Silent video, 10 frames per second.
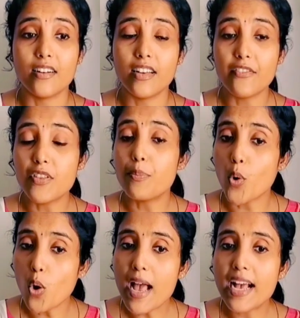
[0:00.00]
If the
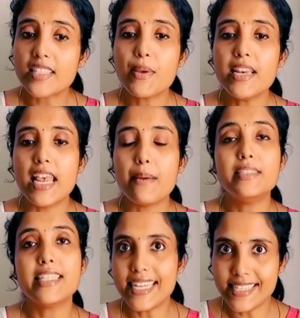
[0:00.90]
probe has been
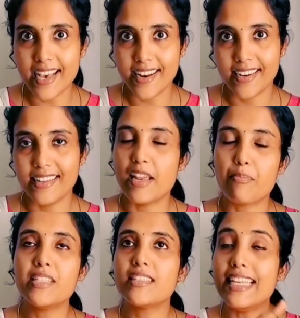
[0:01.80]
labeled indirectly, that
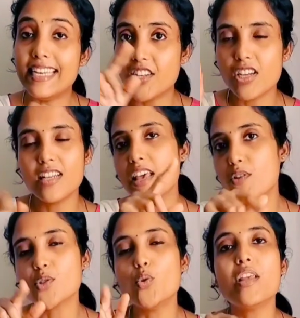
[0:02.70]
means initially there
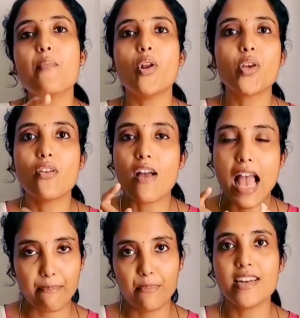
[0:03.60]
was only a molecule of
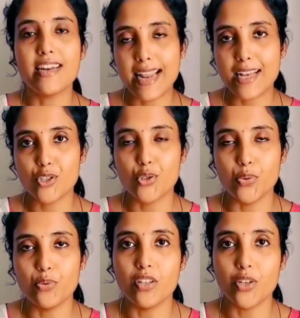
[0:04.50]
hapten attached to the